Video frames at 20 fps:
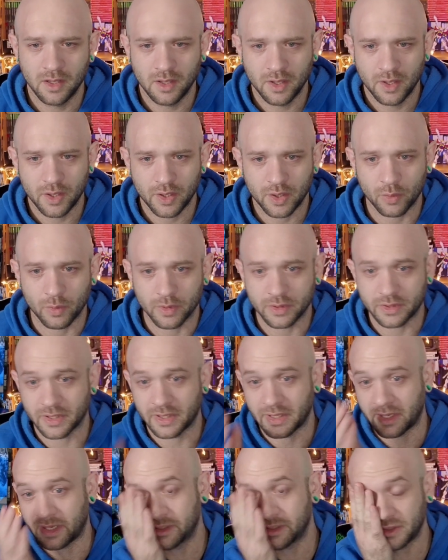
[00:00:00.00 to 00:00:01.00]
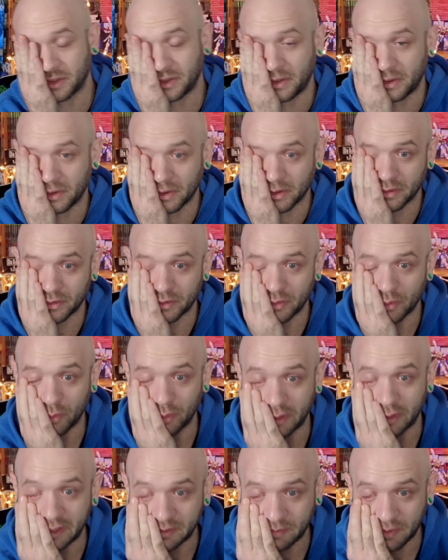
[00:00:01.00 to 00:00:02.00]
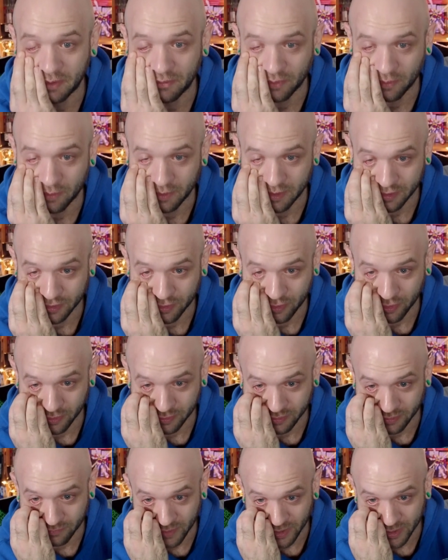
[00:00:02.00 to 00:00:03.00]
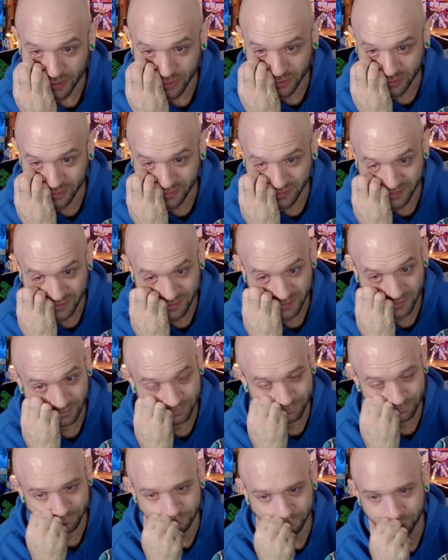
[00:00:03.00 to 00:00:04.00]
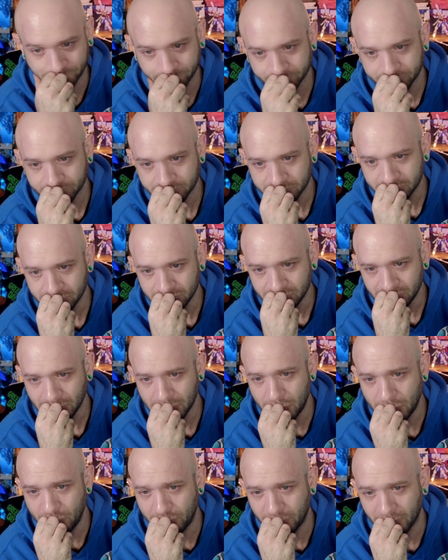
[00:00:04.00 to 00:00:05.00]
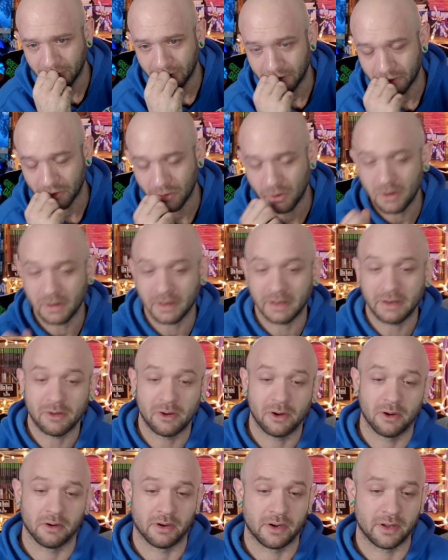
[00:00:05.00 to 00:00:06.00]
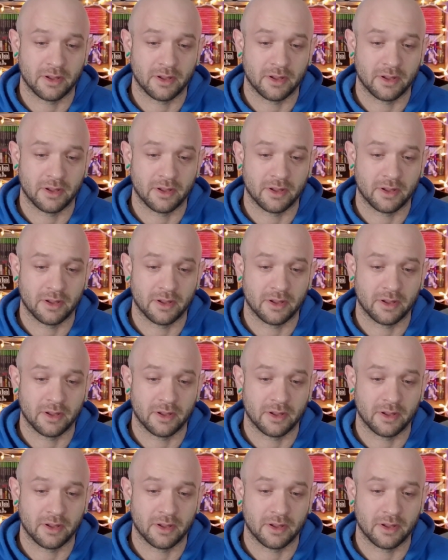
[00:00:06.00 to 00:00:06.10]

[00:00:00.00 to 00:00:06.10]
You went to the ends of the earth to release me from this curse of vengeance. You fought long and hard.